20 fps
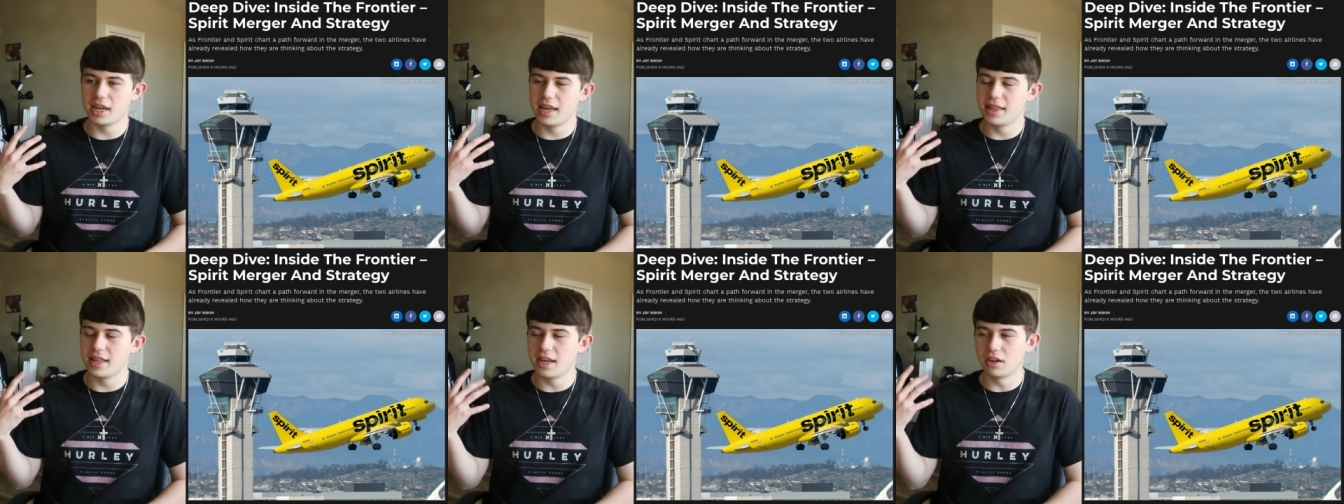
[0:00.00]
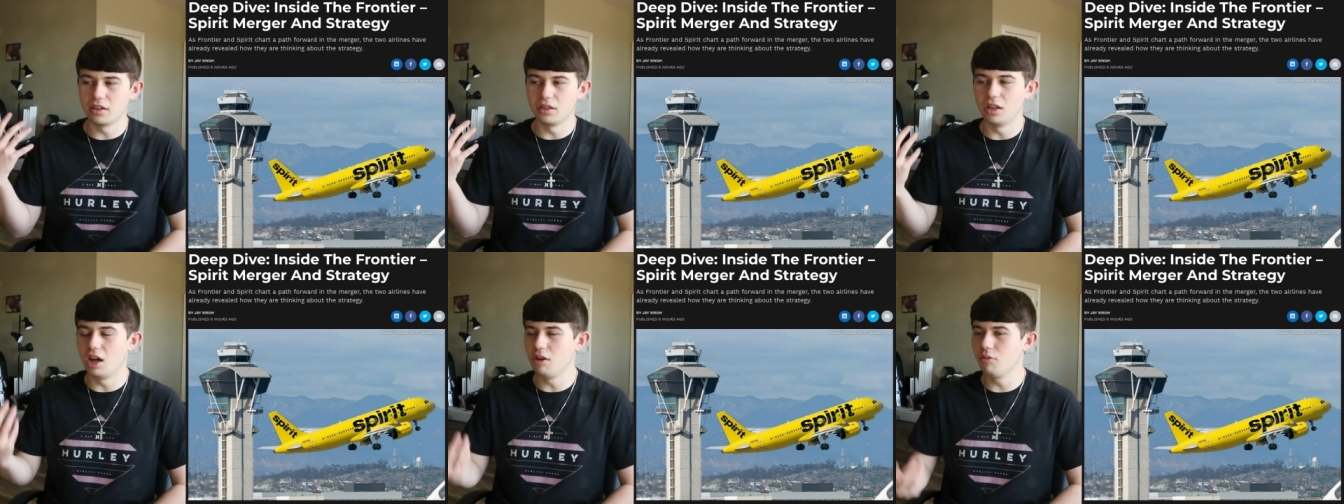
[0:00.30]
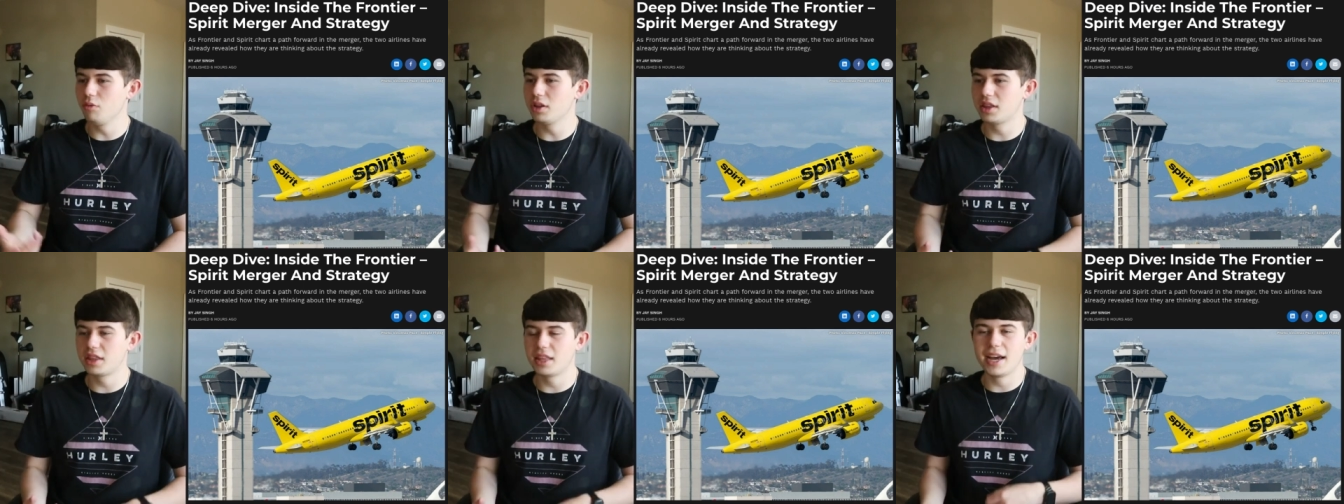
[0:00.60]
And then
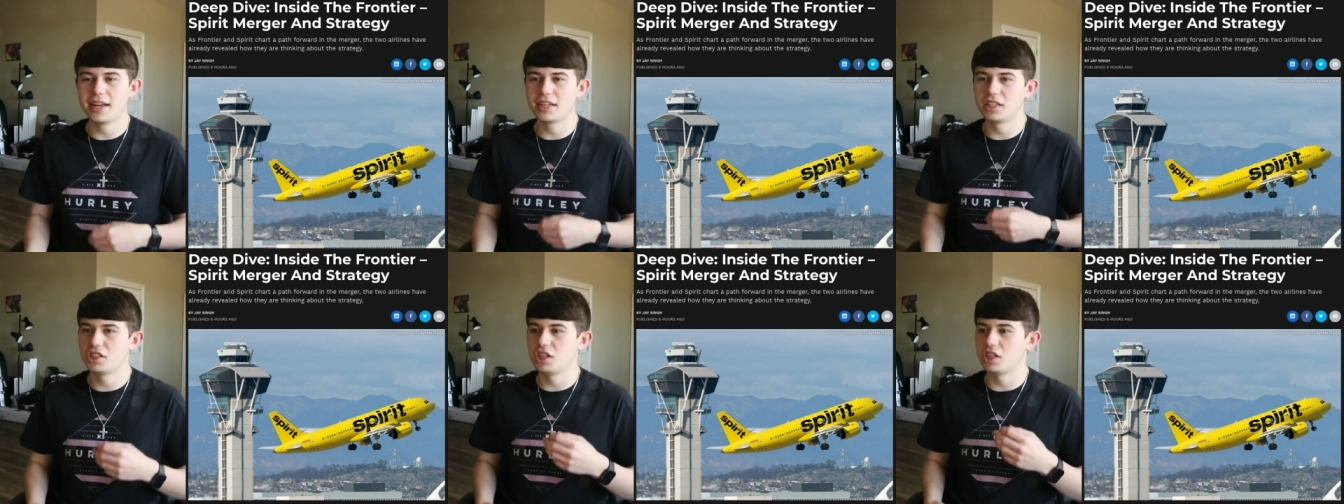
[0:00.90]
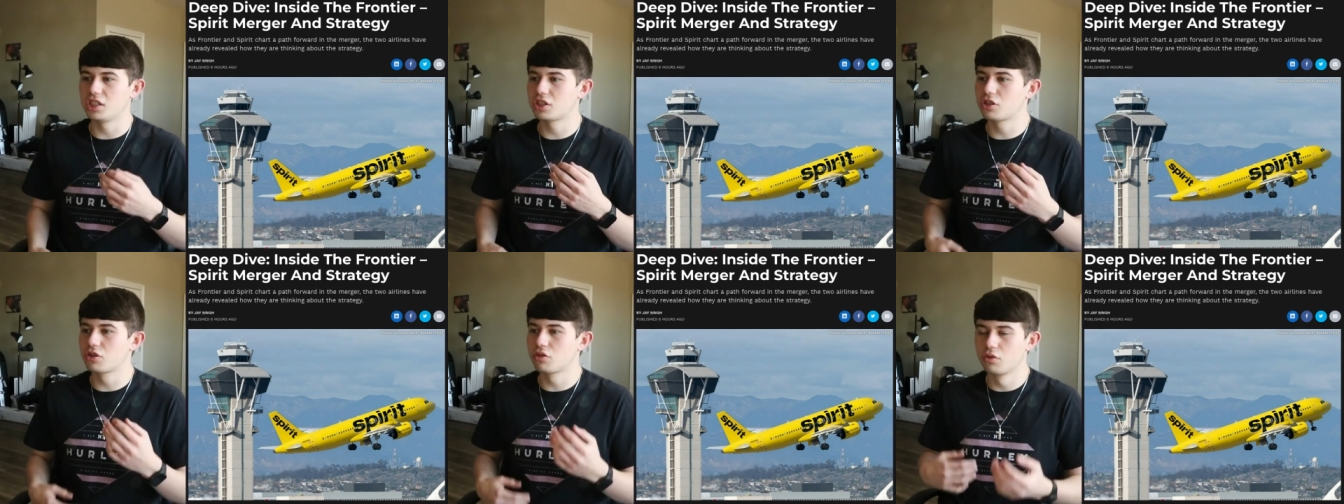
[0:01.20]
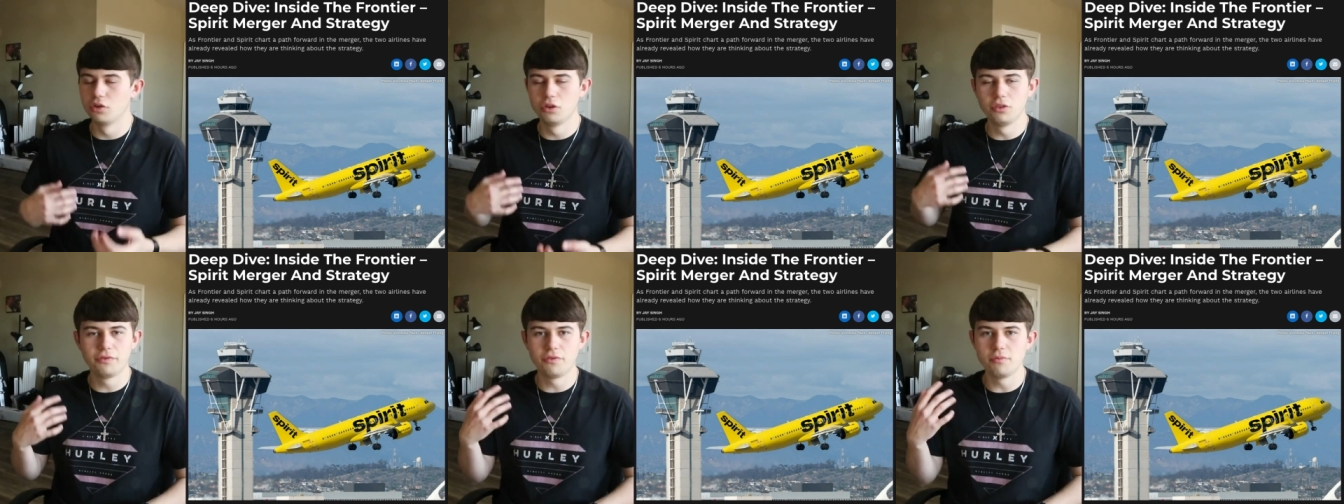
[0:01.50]
along with that, just
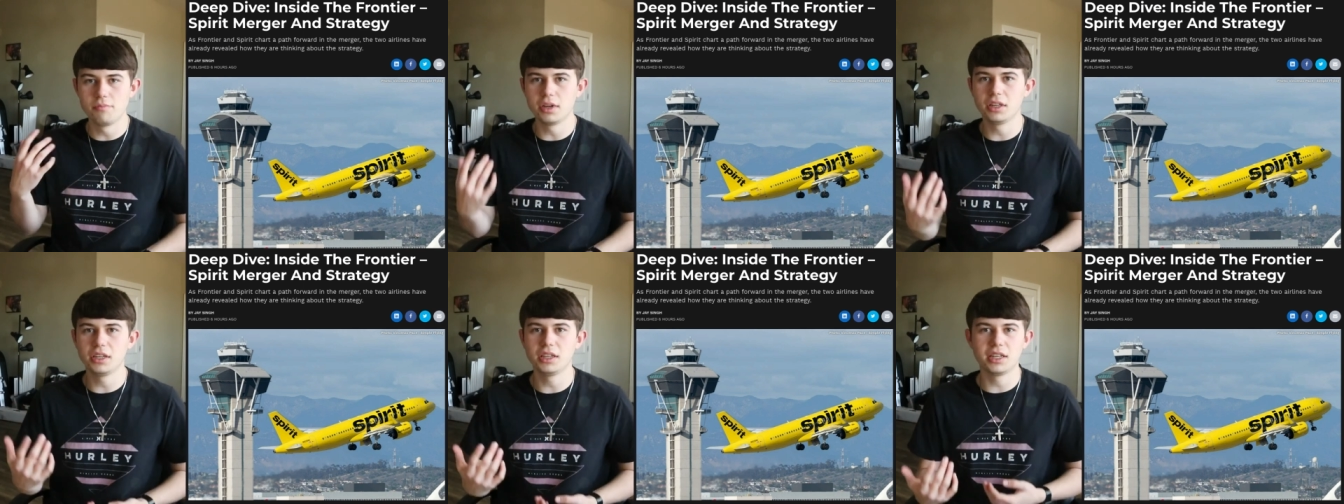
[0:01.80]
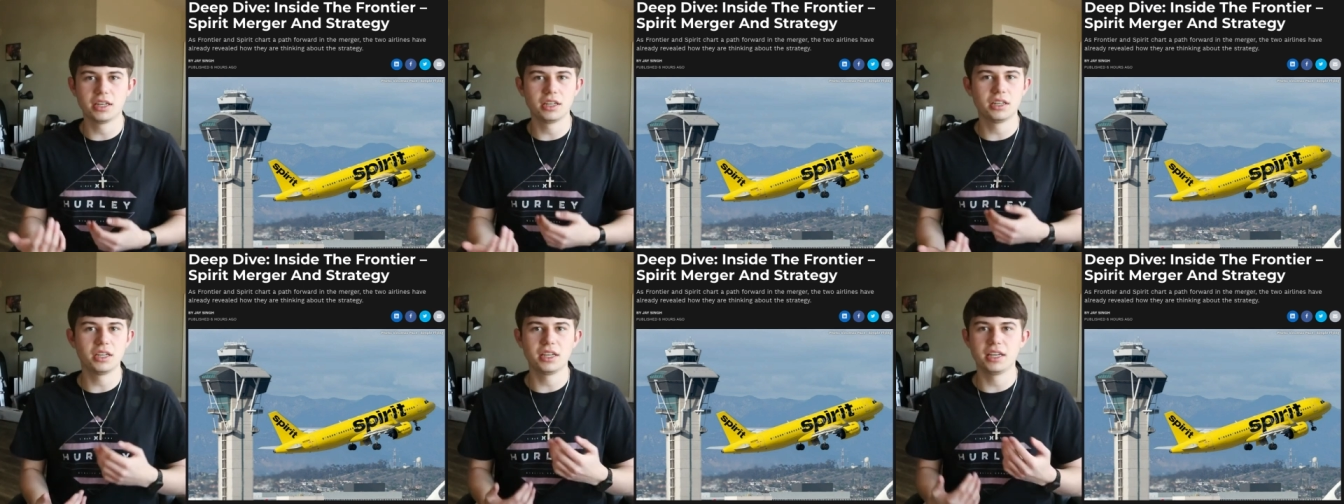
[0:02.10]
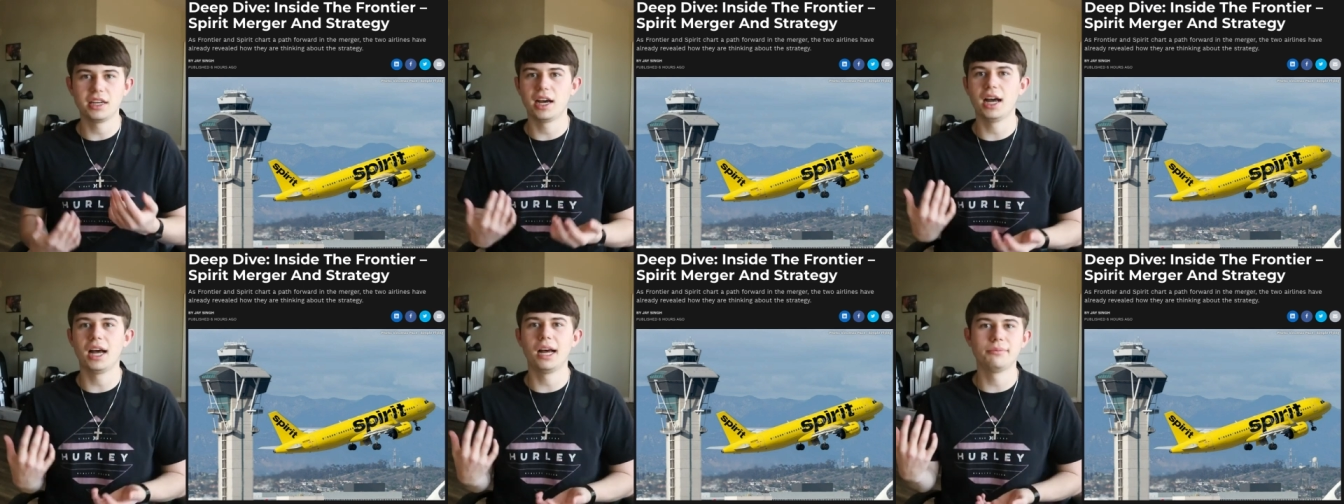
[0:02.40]
crew
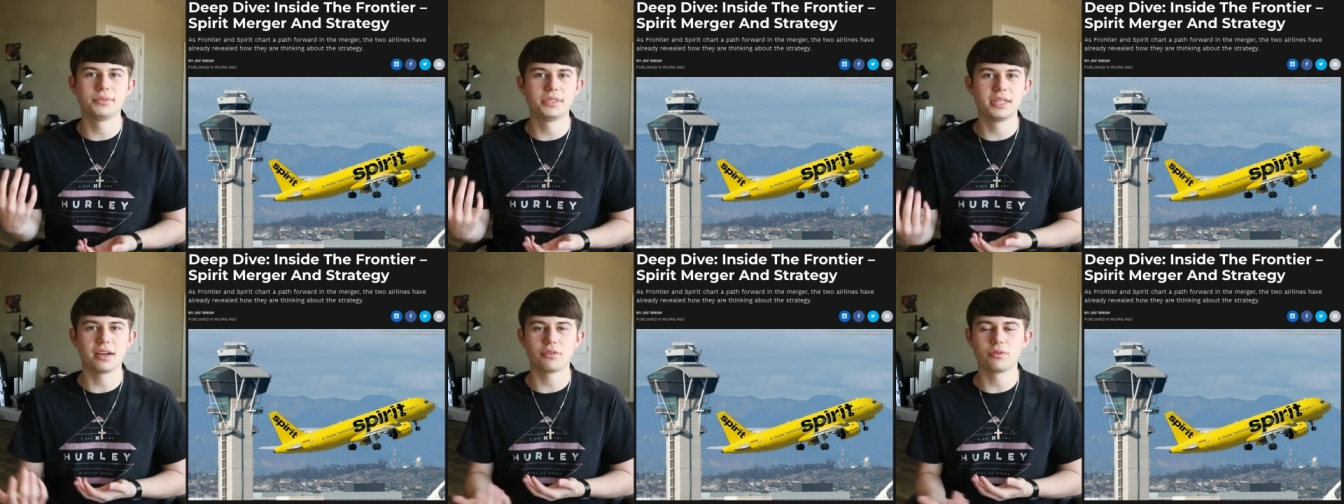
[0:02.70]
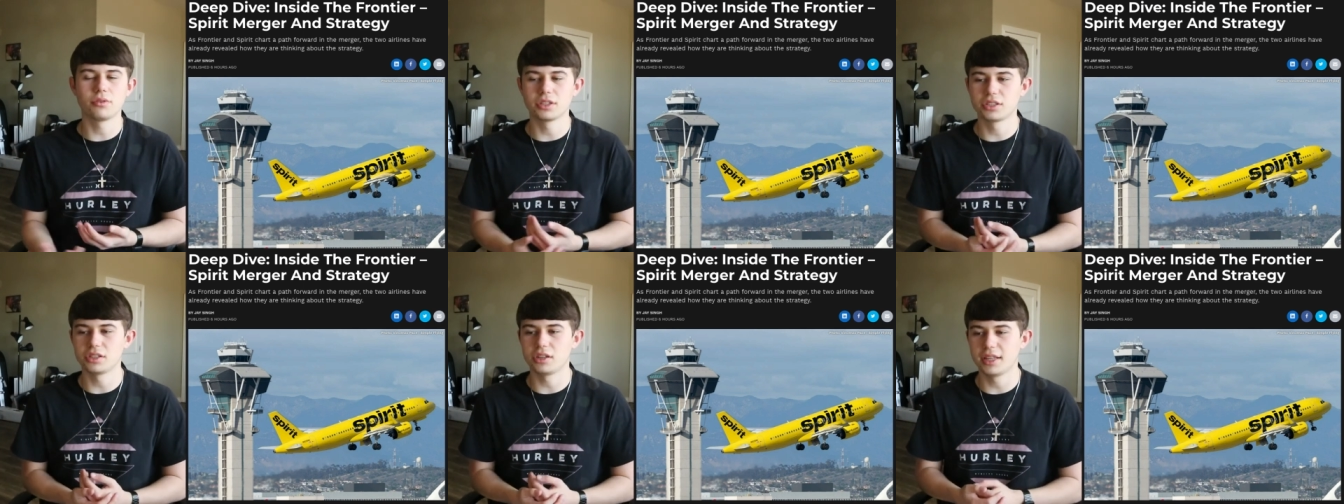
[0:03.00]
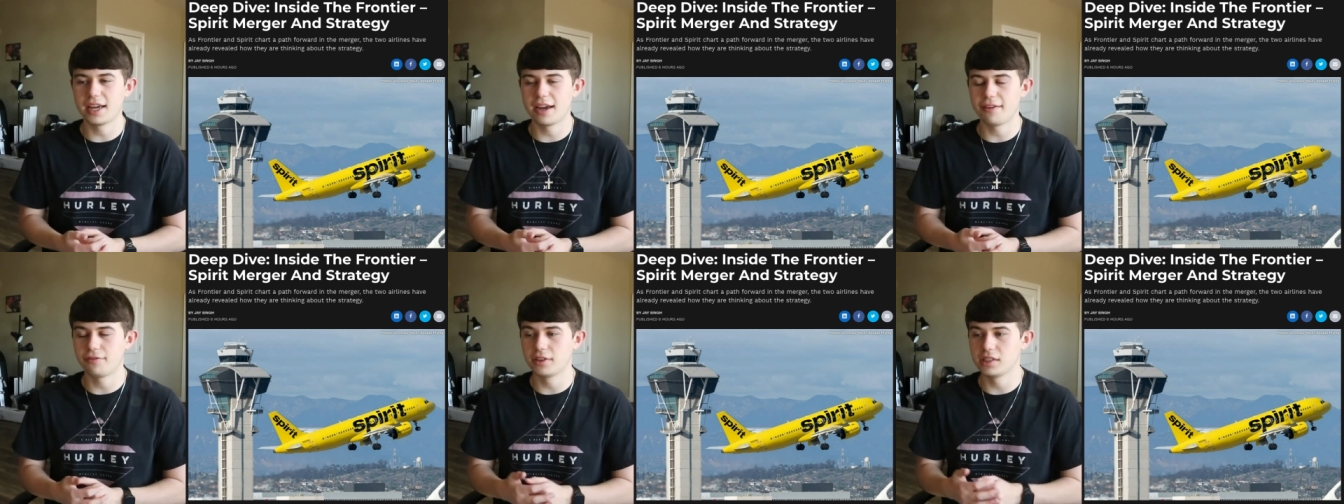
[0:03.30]
familiarity, hubs, networks, all
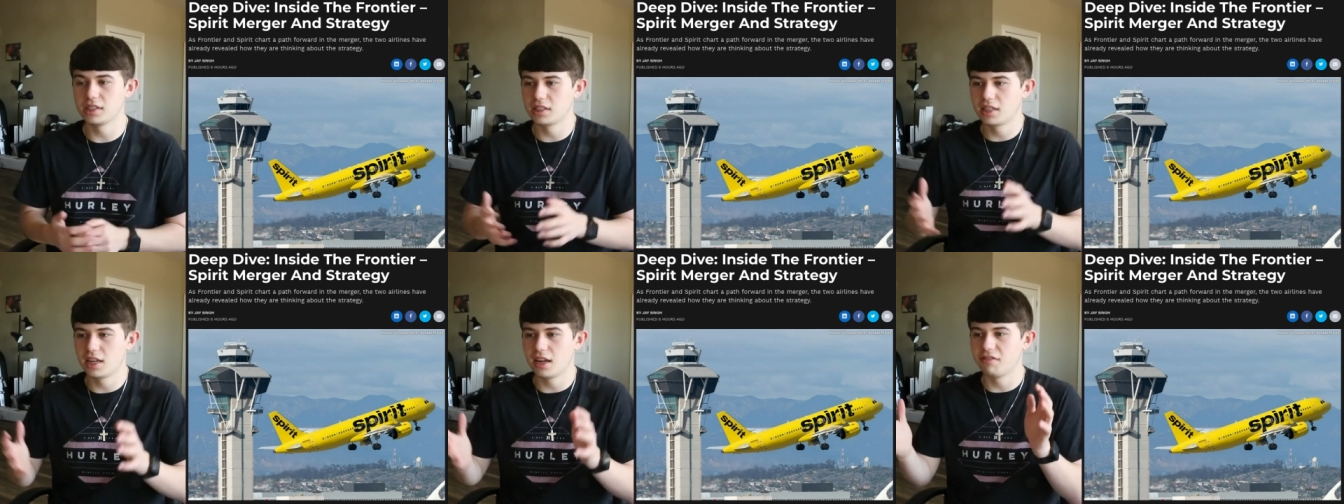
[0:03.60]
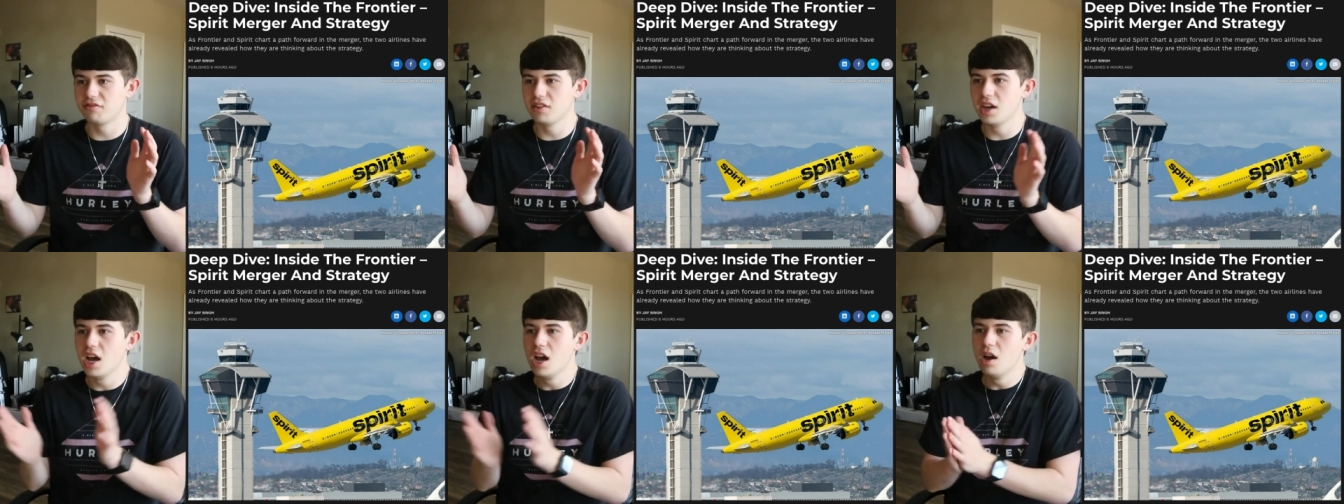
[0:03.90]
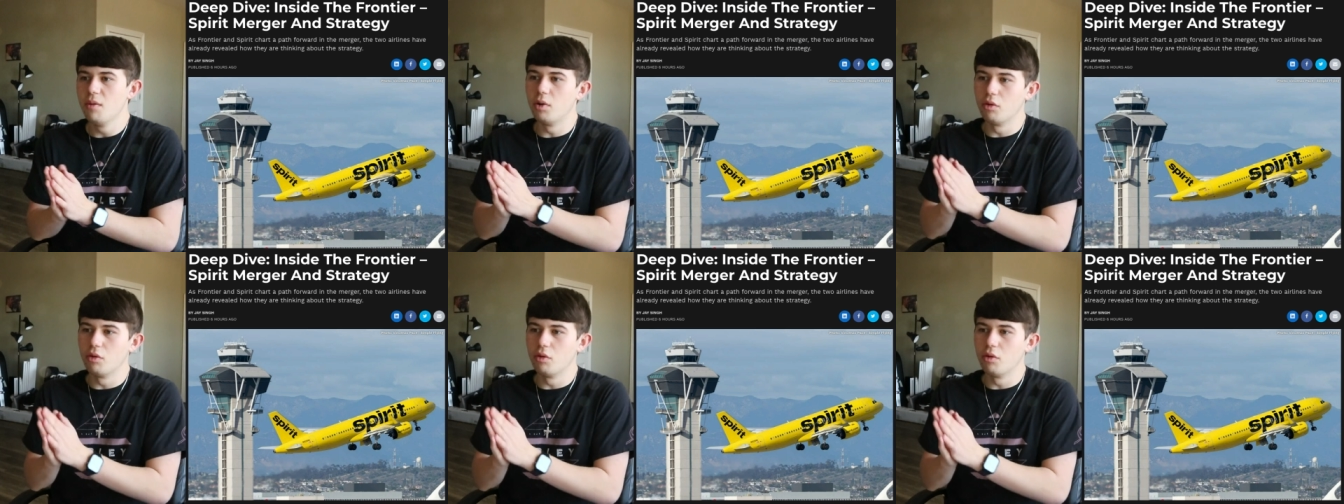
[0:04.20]
that fun stuff.